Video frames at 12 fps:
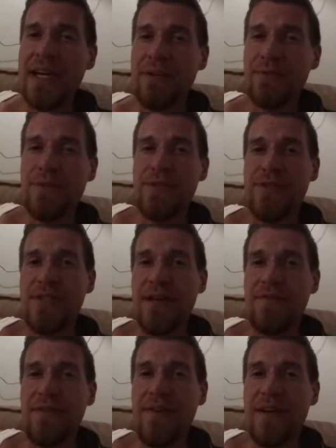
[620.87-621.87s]
got
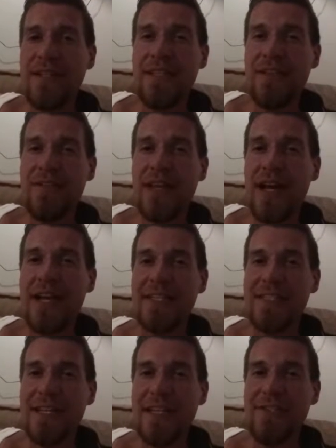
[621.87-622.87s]
Rusev defending the
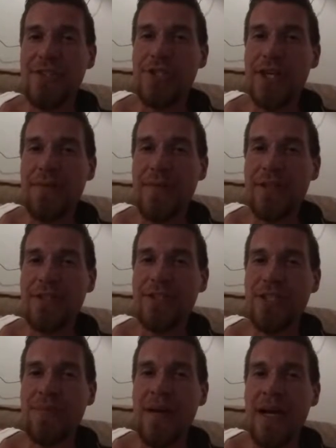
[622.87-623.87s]
United States
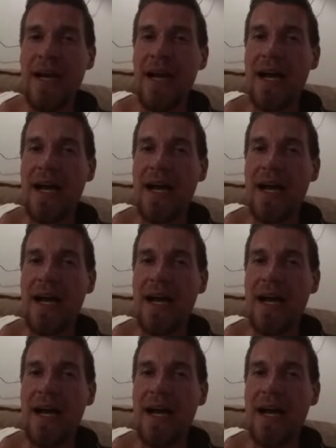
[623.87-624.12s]
Championship